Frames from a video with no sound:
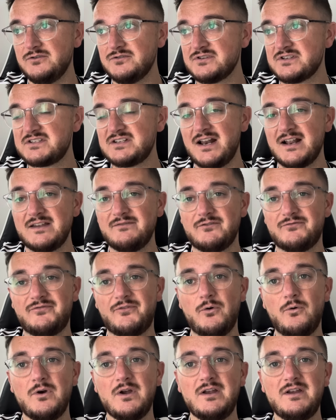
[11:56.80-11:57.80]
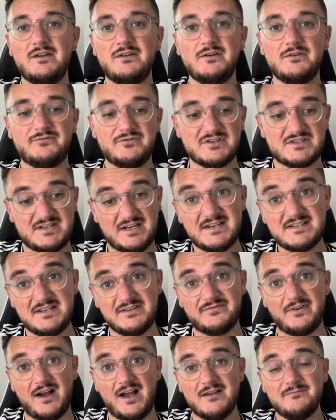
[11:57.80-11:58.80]
Solanke for
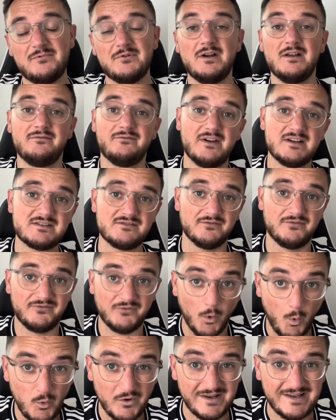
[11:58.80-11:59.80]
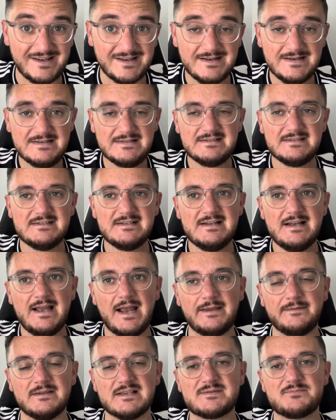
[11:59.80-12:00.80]
65, but investing 40
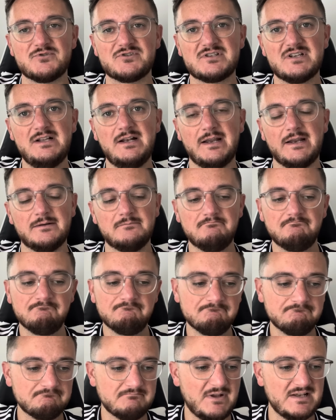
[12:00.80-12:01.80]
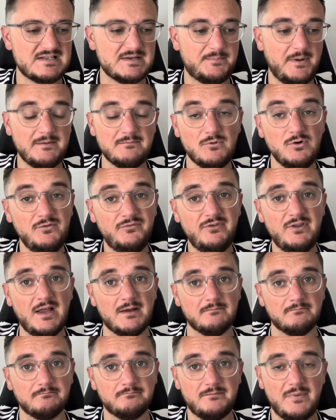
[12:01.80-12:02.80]
in this Brazilian. It's a big move for
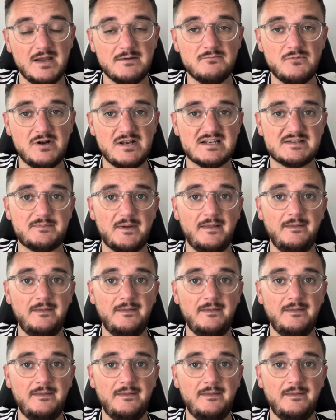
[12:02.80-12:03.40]
them. Big money spent